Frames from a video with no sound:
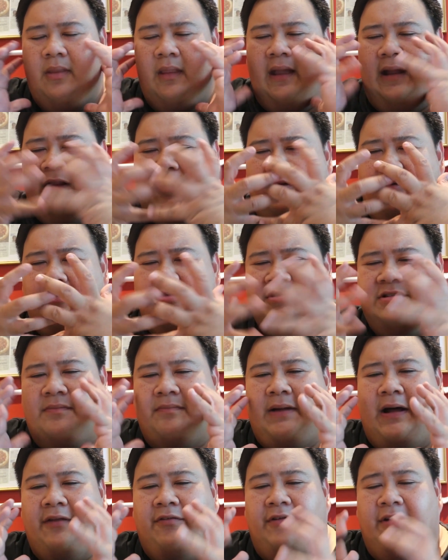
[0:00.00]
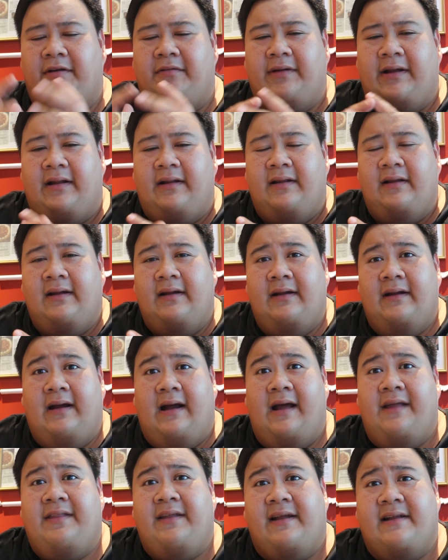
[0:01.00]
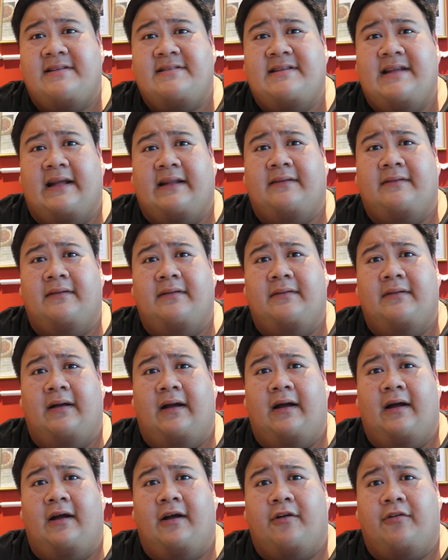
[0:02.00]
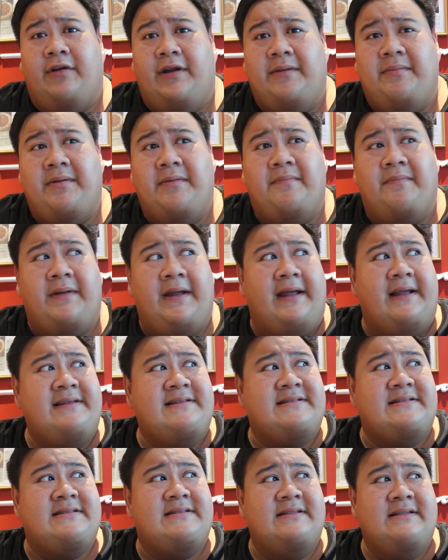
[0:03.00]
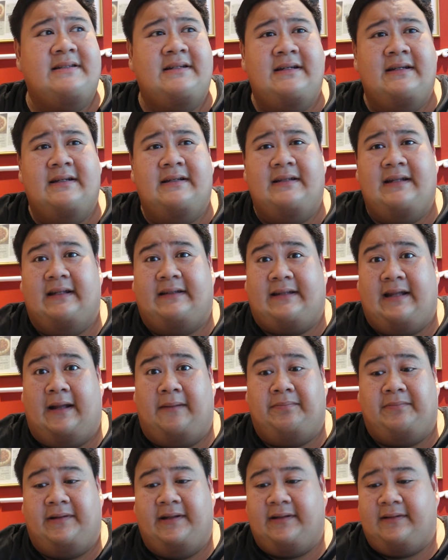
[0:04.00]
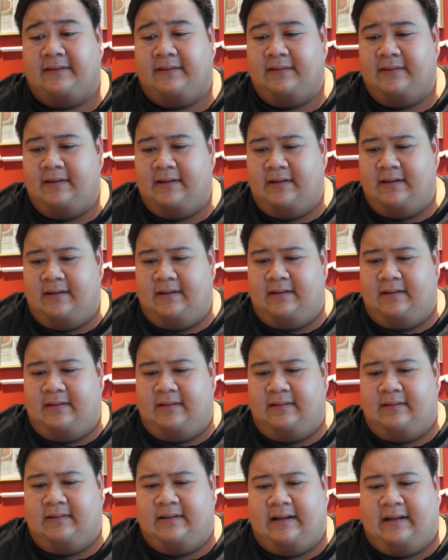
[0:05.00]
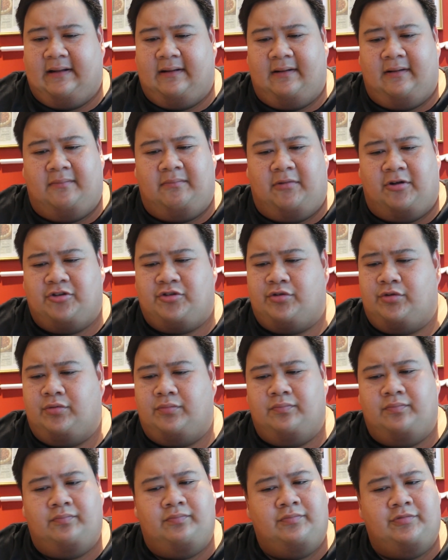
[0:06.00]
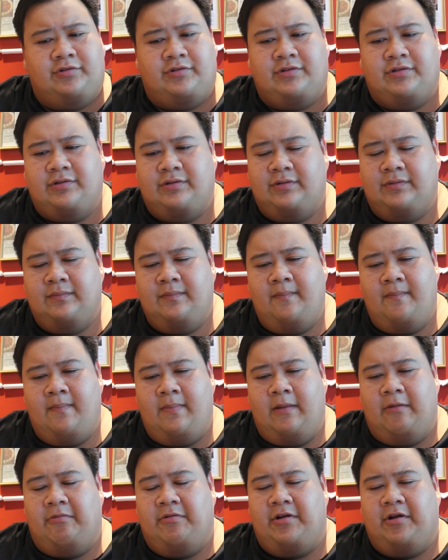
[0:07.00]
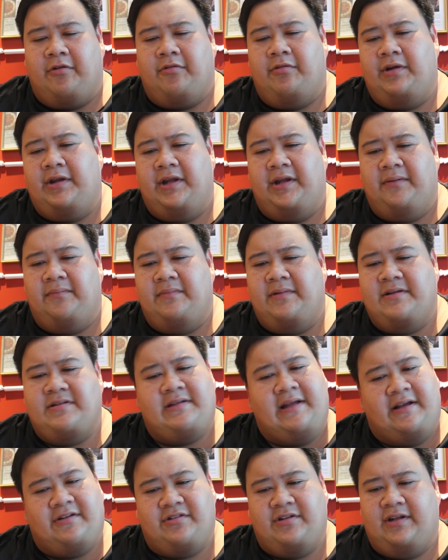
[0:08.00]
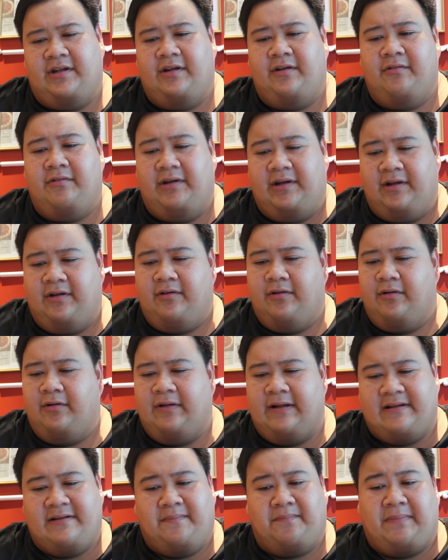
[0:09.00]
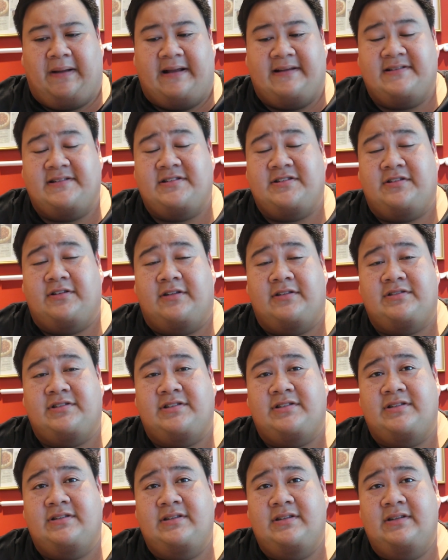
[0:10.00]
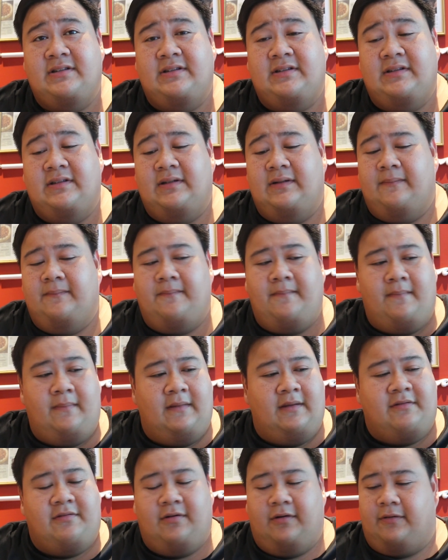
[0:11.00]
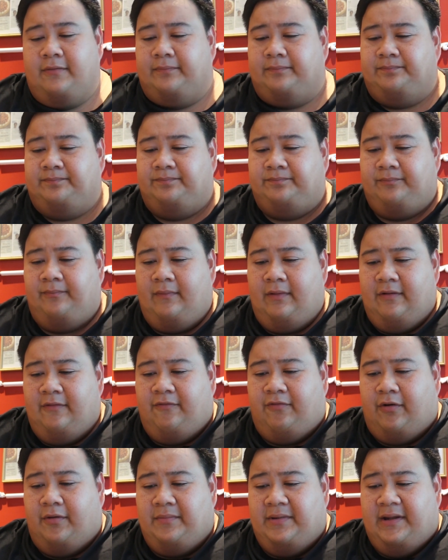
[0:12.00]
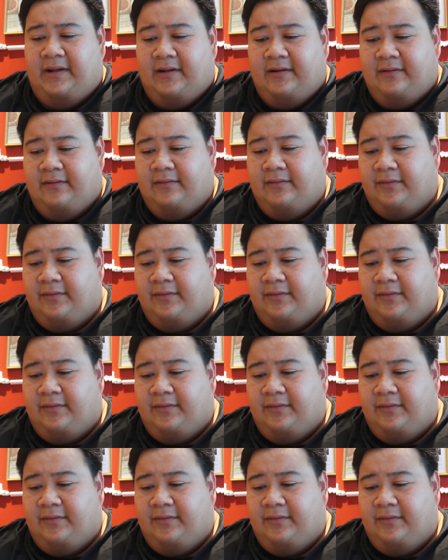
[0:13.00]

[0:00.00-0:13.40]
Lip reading: it called the material. I think it's that creamy base that helped it. The mushrooms with the cream is actually really good as a pasta sauce. So for me,